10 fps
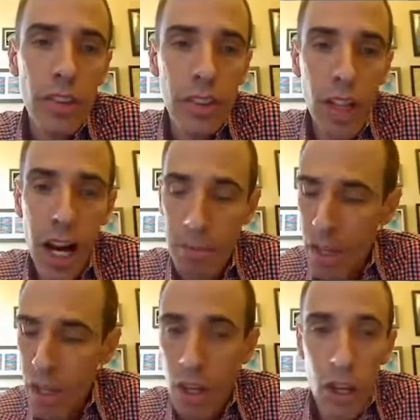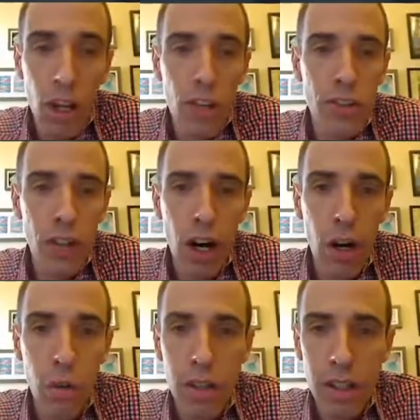Let
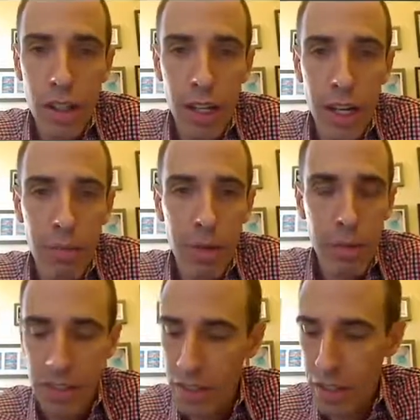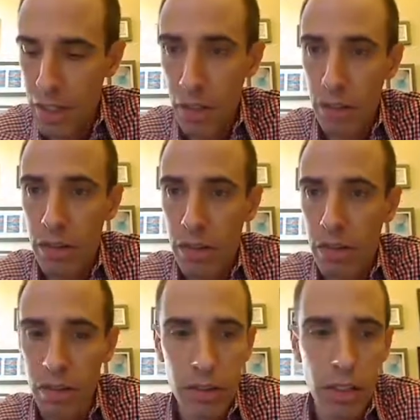me see here.
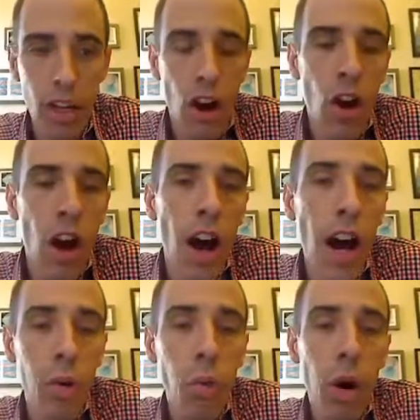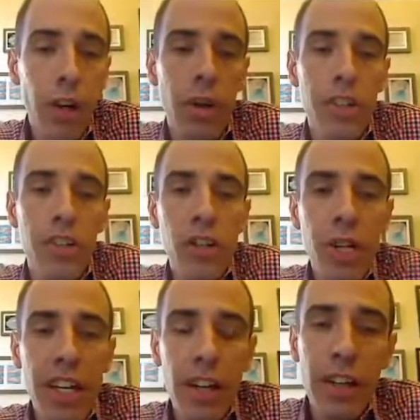What we're going to do
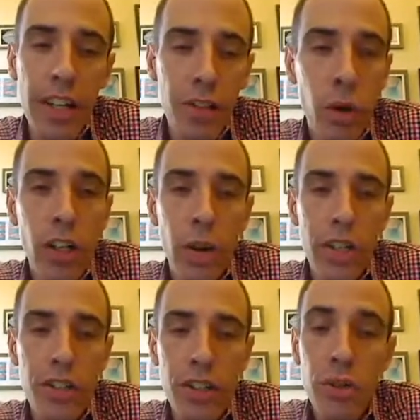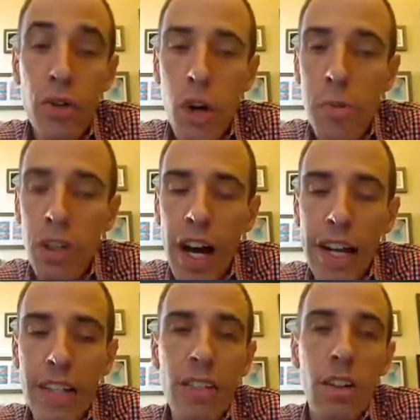here is we're going to
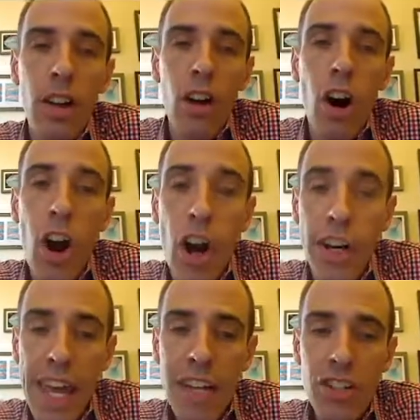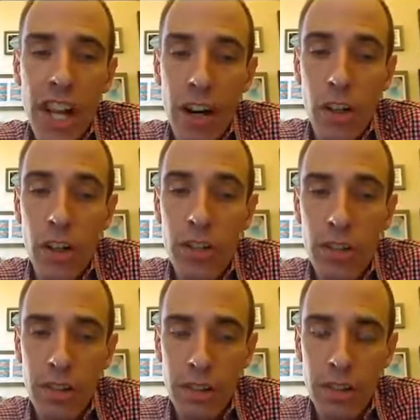normalize our age
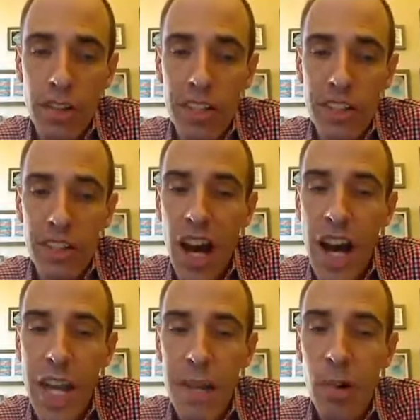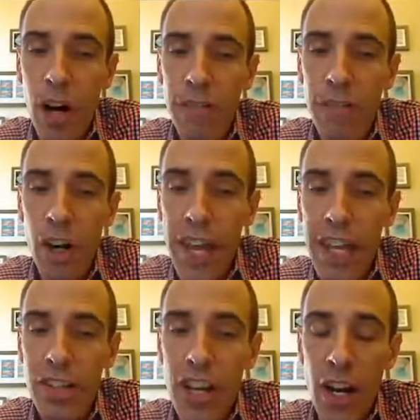errors, this time of our
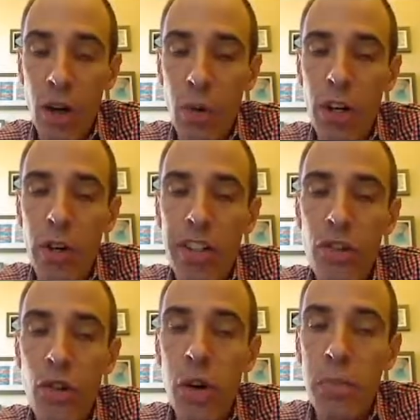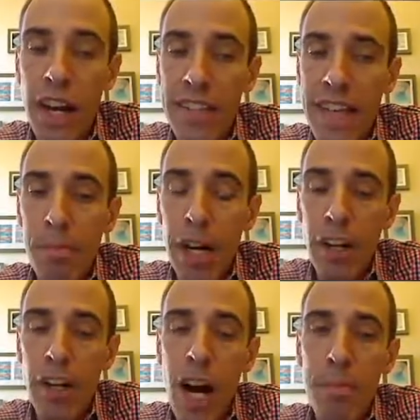age error. We're going to normalize that by
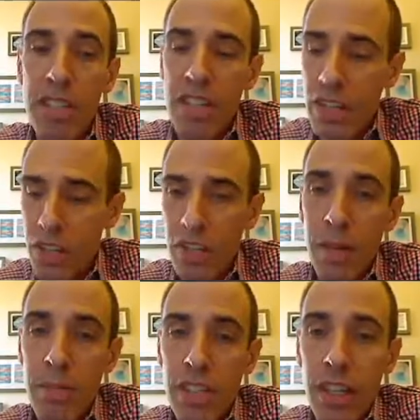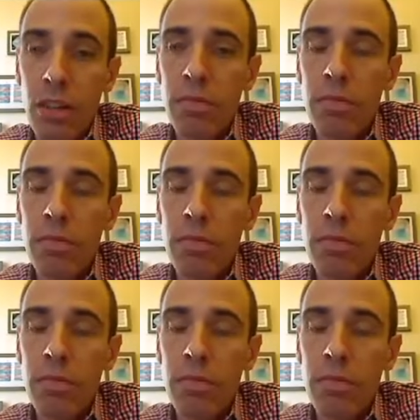our compensation time scale.